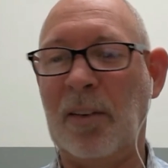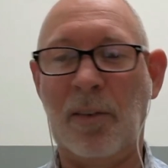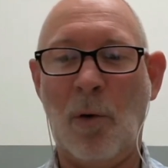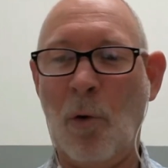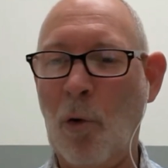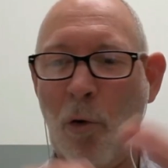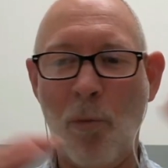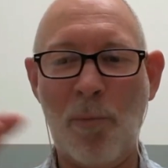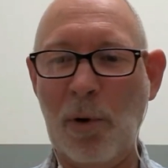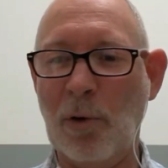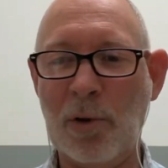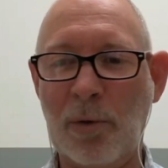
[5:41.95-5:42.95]
It's all
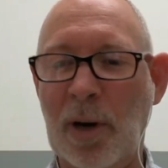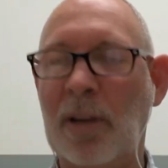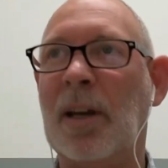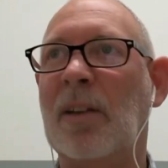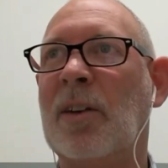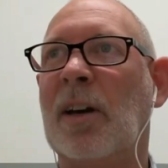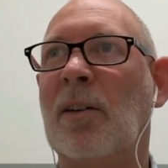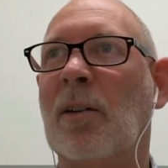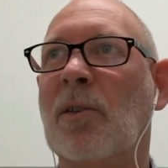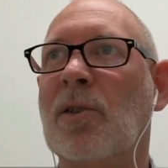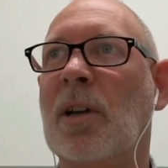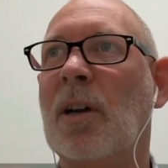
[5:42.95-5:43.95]
built around that
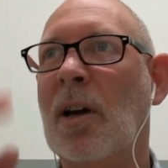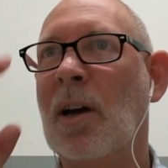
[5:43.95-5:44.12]
technology.